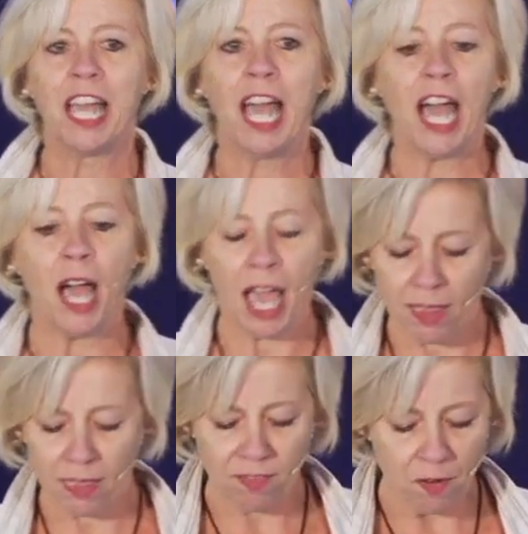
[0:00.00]

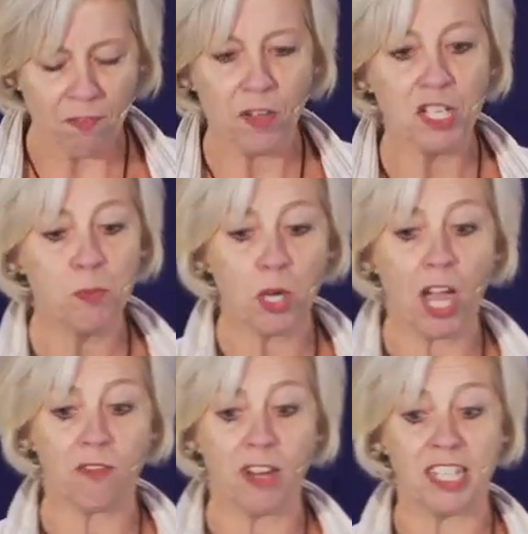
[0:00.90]
And the very first book I
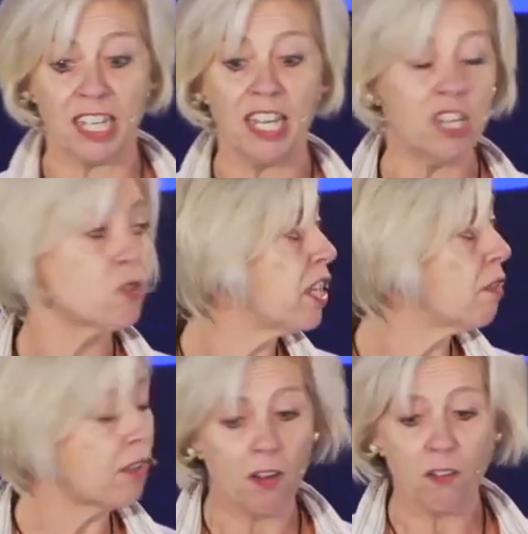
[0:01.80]
read, and literally the
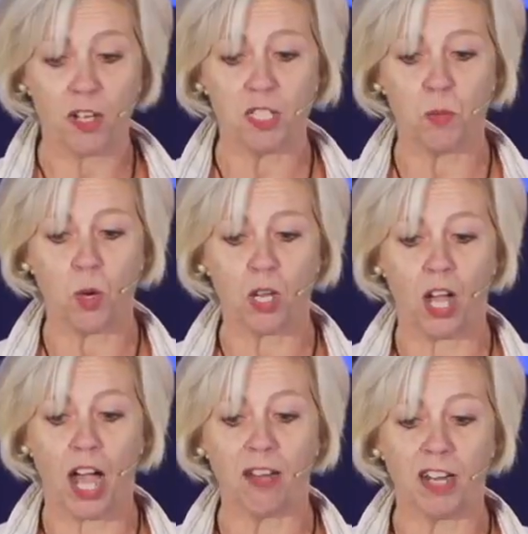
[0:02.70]
very first book
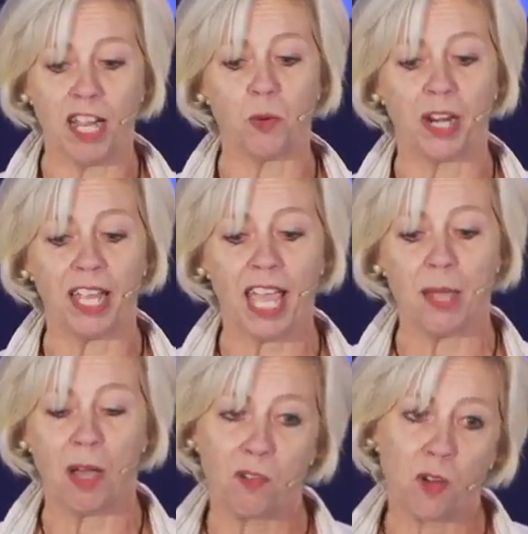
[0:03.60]
I read when I came
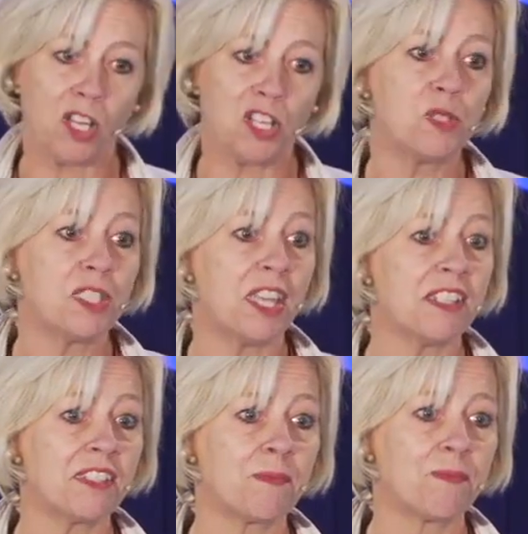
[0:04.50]
out of college, was
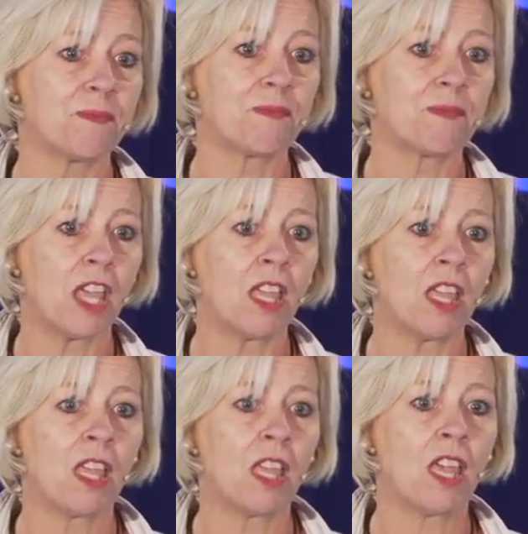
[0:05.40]
this.
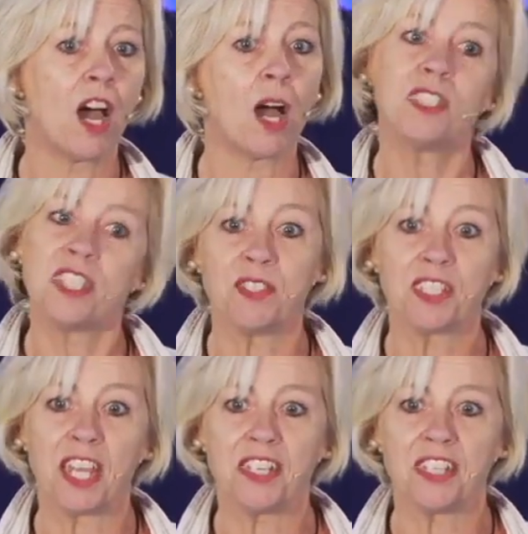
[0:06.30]
I was
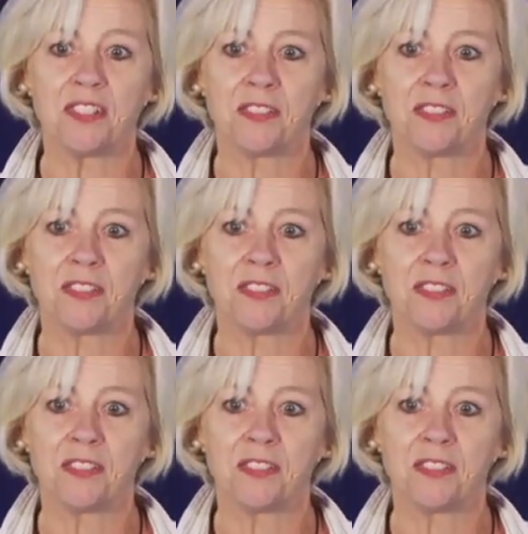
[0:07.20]
devastated.